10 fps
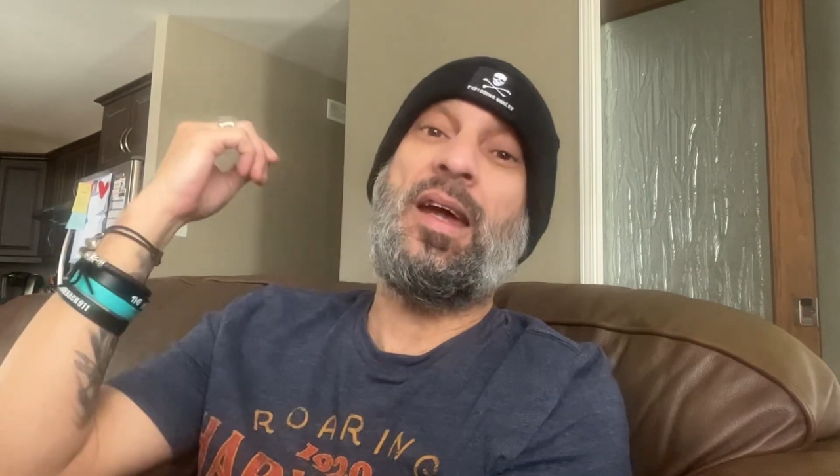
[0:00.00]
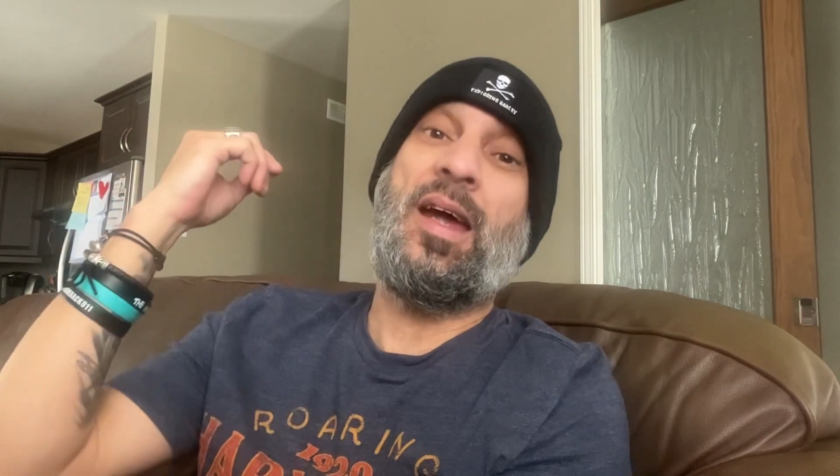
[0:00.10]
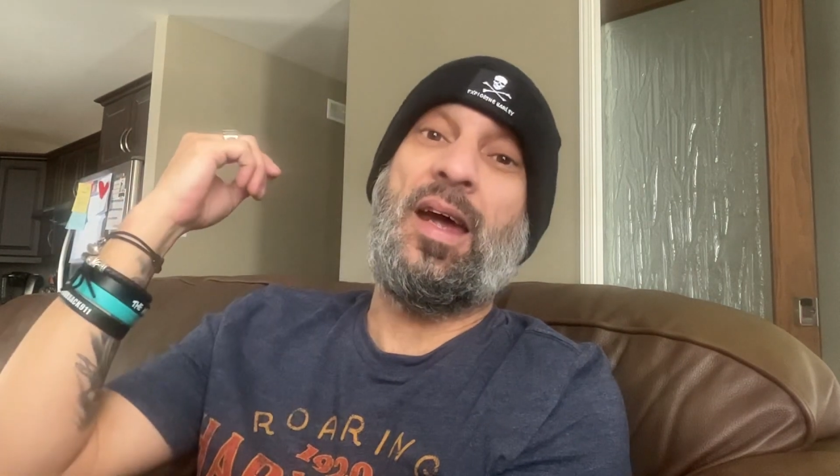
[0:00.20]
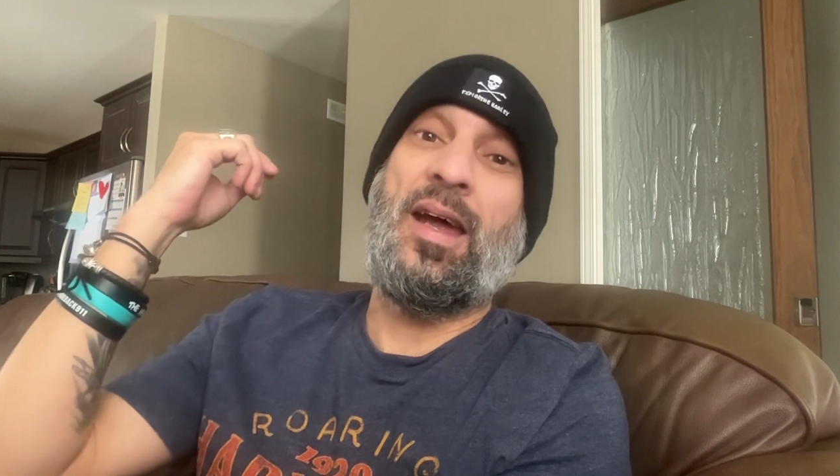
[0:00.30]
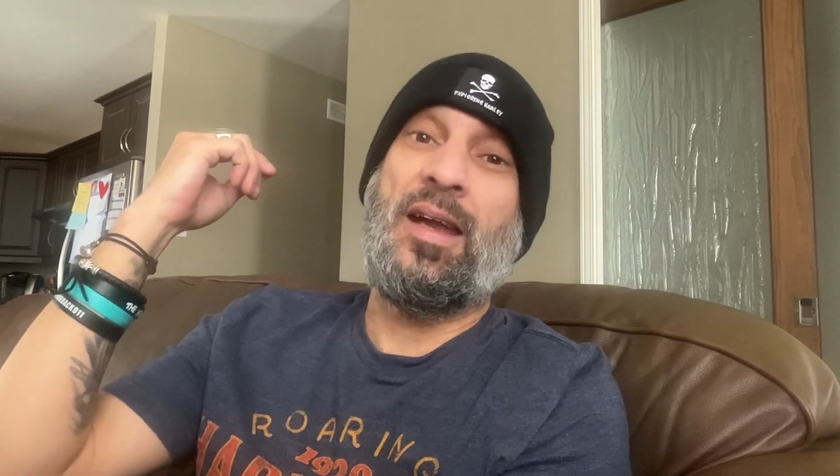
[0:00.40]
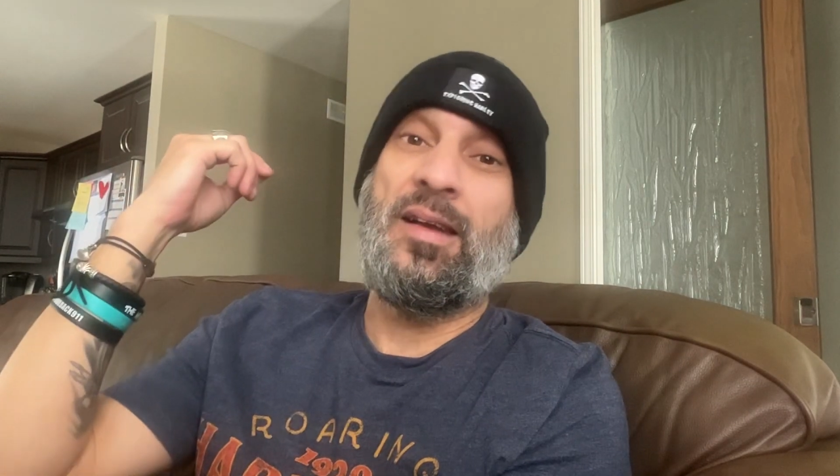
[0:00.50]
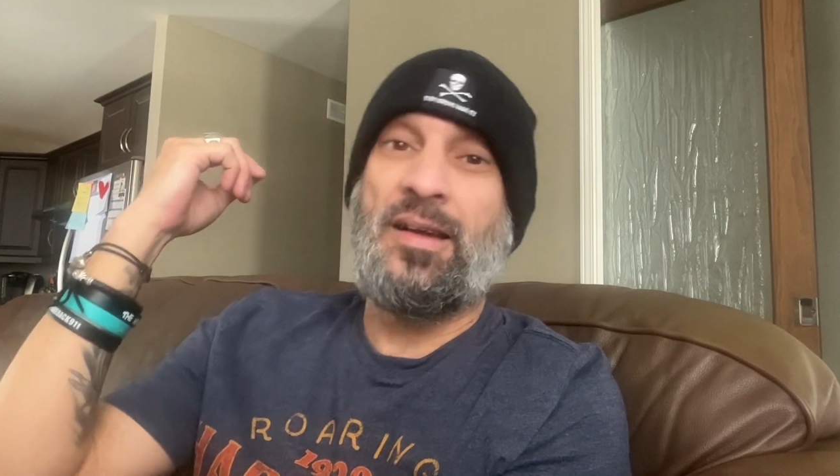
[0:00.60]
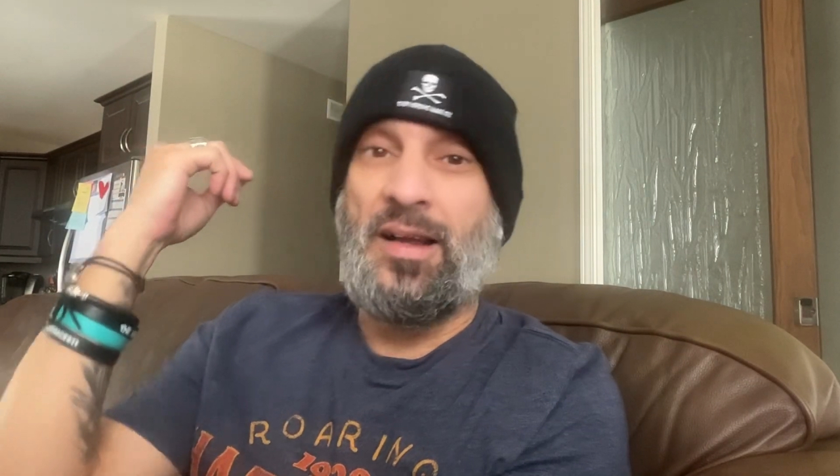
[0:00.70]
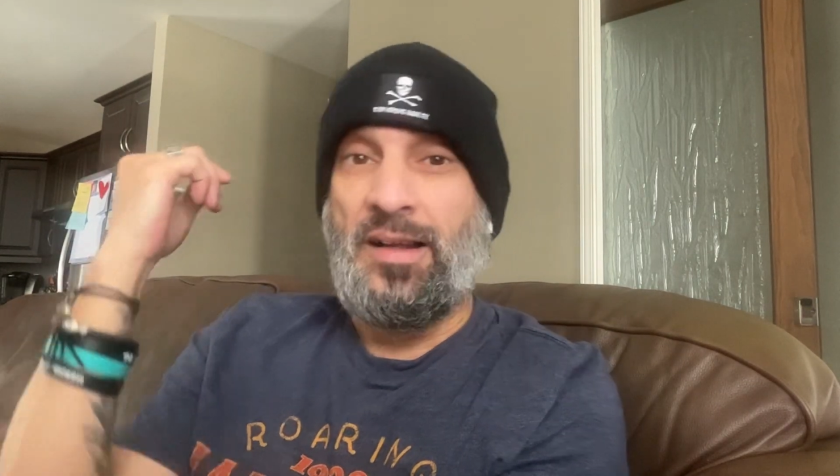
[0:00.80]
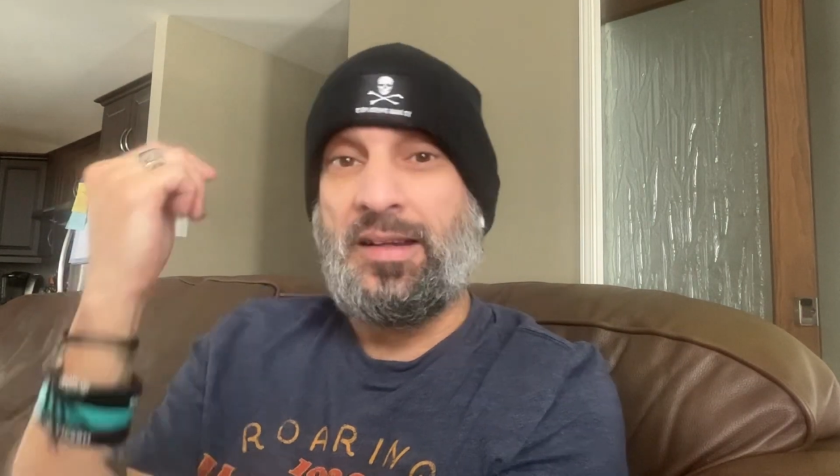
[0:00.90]

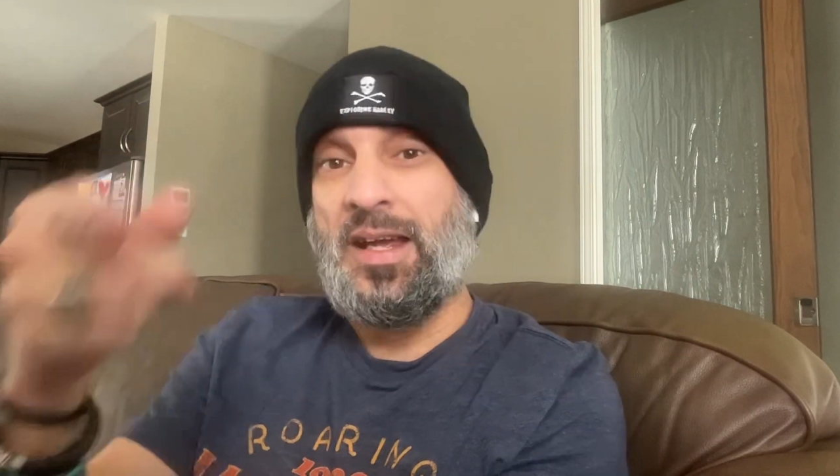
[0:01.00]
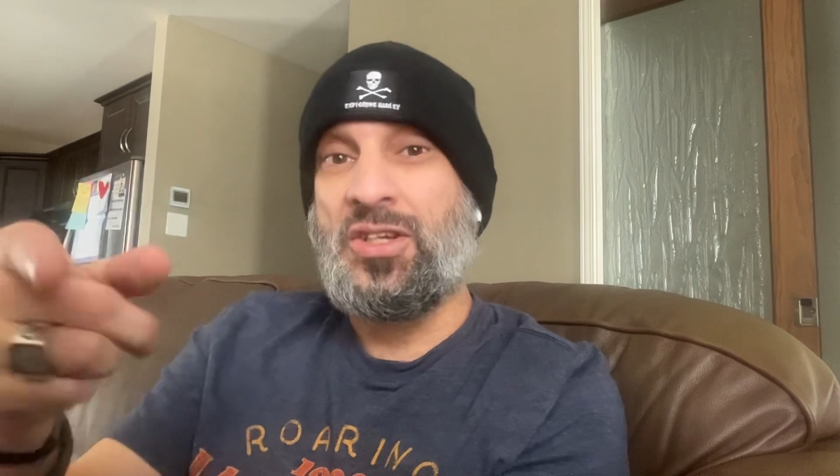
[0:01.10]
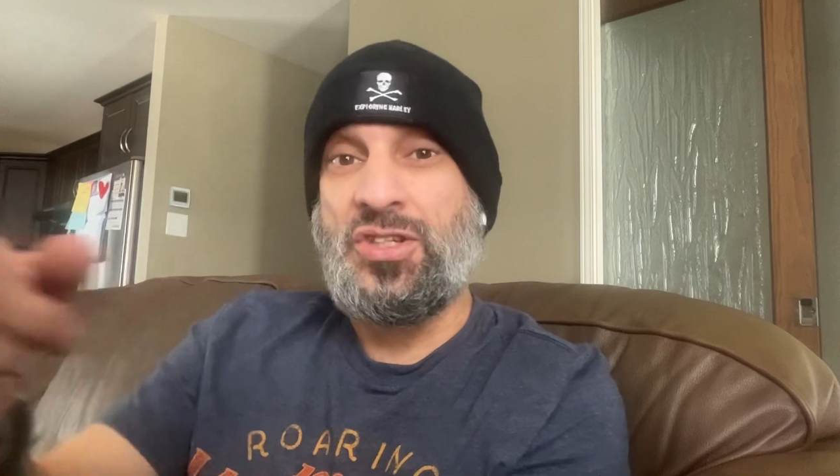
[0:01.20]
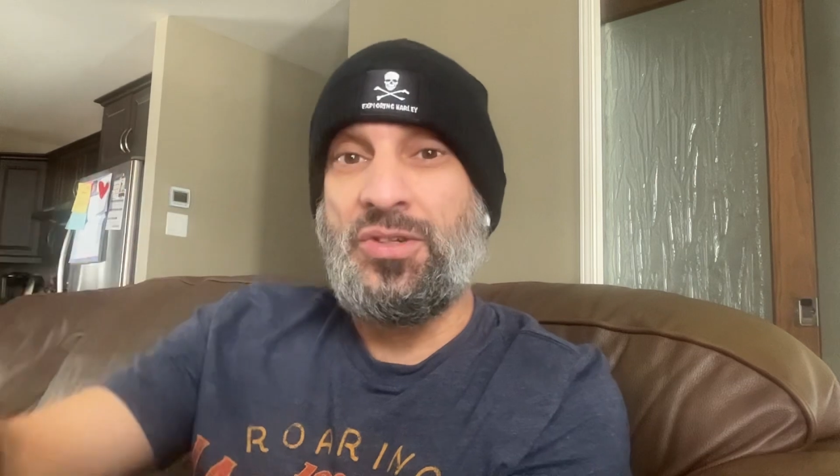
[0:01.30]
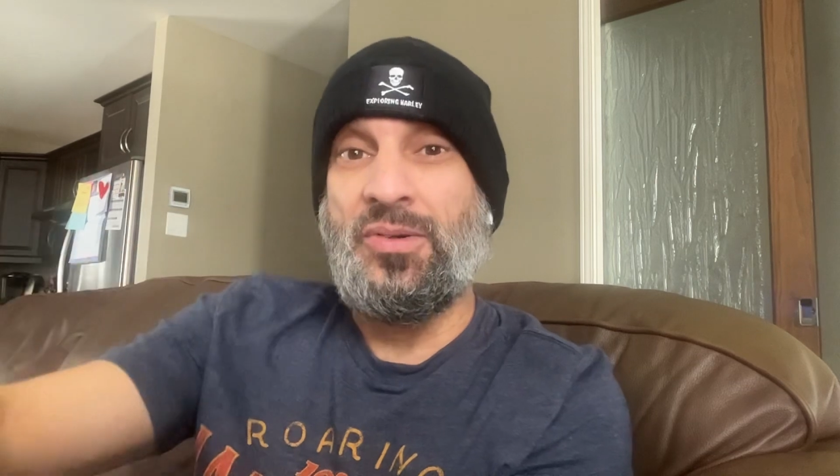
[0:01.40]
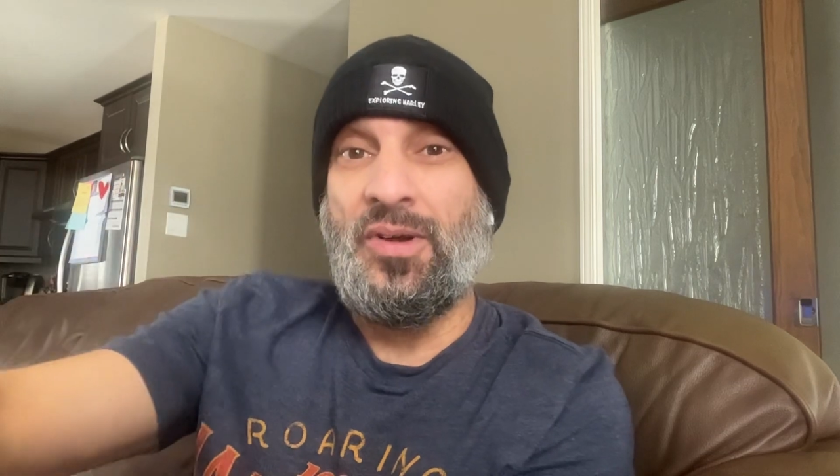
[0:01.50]
And I'll catch you